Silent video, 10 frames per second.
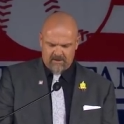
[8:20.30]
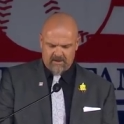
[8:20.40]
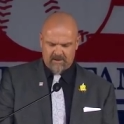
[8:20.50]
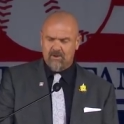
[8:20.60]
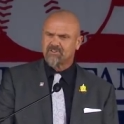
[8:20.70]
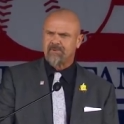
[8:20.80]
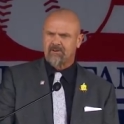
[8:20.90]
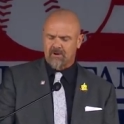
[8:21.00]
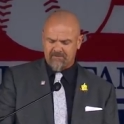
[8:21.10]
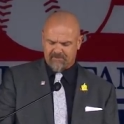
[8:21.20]
I always be
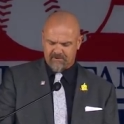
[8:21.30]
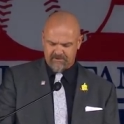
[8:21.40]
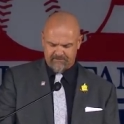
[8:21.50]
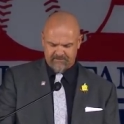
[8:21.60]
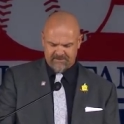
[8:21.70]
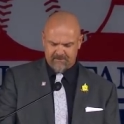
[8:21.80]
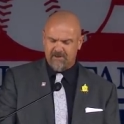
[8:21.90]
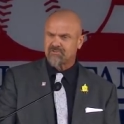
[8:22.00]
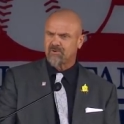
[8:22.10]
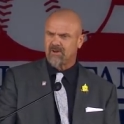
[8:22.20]
grateful that the
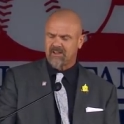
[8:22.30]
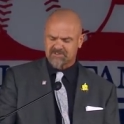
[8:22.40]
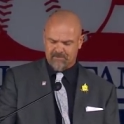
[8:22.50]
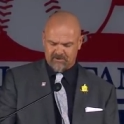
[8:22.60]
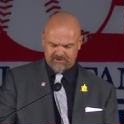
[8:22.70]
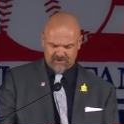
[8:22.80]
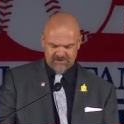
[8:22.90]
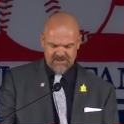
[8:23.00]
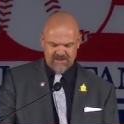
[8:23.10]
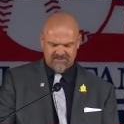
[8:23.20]
Montreal Expos took a
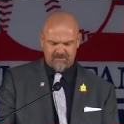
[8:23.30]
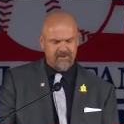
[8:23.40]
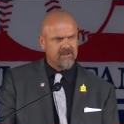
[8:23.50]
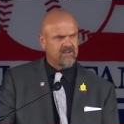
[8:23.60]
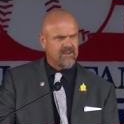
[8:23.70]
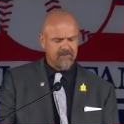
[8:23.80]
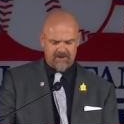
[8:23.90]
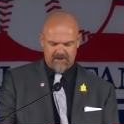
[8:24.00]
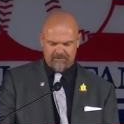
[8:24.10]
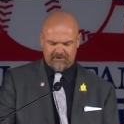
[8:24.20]
chance on me and gave me
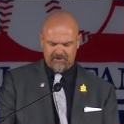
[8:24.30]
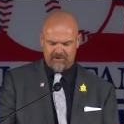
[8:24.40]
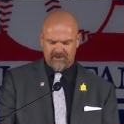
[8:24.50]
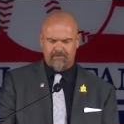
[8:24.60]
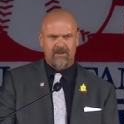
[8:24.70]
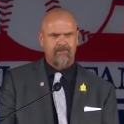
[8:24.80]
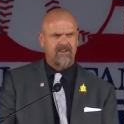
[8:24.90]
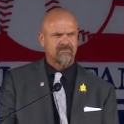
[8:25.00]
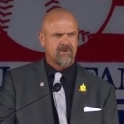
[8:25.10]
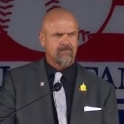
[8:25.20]
an opportunity to play
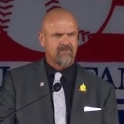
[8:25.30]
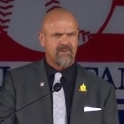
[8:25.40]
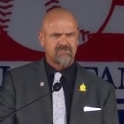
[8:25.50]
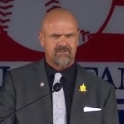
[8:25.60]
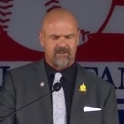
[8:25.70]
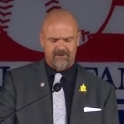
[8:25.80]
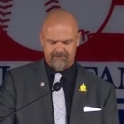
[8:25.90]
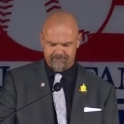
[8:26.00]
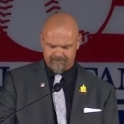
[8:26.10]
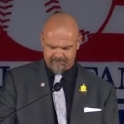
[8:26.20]
baseball professionally.
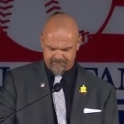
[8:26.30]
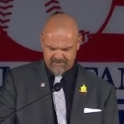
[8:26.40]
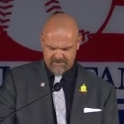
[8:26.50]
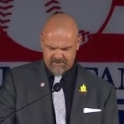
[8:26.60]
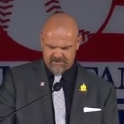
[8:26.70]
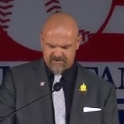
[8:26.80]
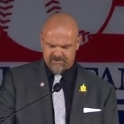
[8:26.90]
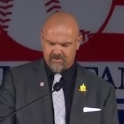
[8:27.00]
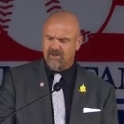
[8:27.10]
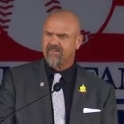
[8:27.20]

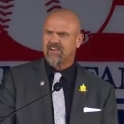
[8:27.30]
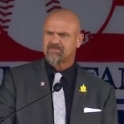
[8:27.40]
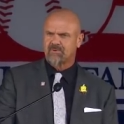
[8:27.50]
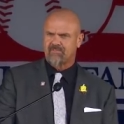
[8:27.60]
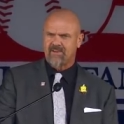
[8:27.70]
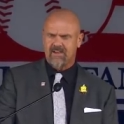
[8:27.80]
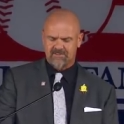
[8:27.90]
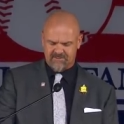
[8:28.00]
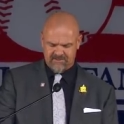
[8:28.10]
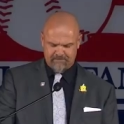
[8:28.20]
To all the Expo
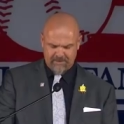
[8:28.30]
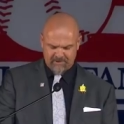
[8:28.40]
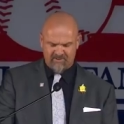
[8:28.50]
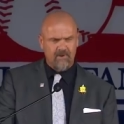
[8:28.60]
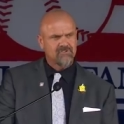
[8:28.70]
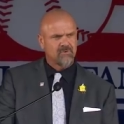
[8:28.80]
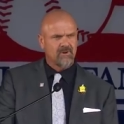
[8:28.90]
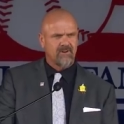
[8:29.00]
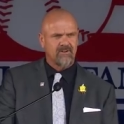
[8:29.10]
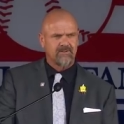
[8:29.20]
fans and people of
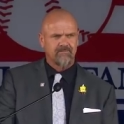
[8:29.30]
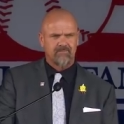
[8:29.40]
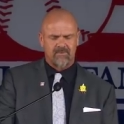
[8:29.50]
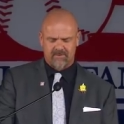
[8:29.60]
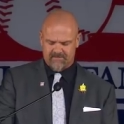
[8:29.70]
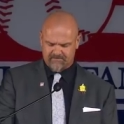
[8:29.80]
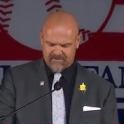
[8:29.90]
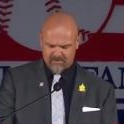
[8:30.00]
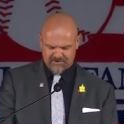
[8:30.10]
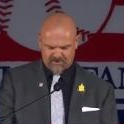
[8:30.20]
Montreal,
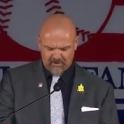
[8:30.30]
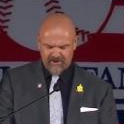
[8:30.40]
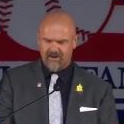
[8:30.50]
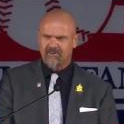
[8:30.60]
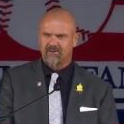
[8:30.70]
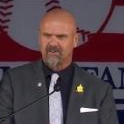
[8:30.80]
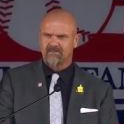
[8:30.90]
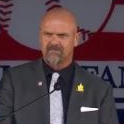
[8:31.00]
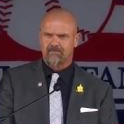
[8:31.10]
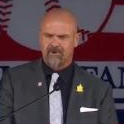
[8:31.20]
it was a great honor
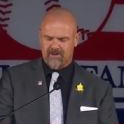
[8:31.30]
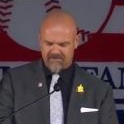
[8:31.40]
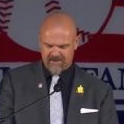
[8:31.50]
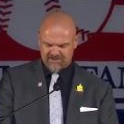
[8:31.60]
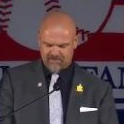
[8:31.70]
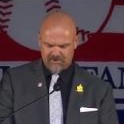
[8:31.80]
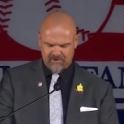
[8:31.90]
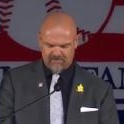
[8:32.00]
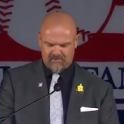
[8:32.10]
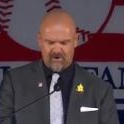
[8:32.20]
to put on the Expo
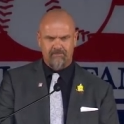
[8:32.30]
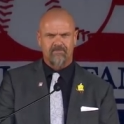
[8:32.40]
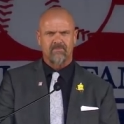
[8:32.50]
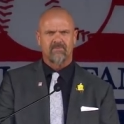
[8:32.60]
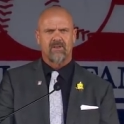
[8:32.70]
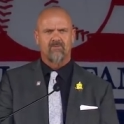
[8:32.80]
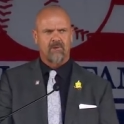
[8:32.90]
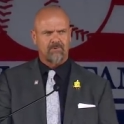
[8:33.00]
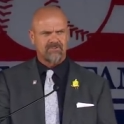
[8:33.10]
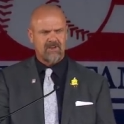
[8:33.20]
uniform and
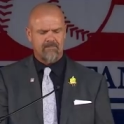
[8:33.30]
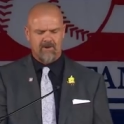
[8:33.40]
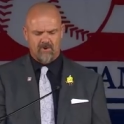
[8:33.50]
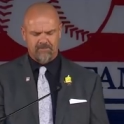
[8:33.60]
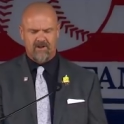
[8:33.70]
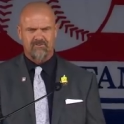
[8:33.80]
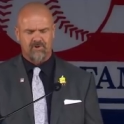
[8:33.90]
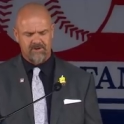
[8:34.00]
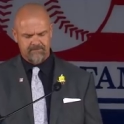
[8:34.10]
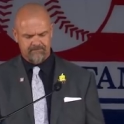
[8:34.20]
represent my home country.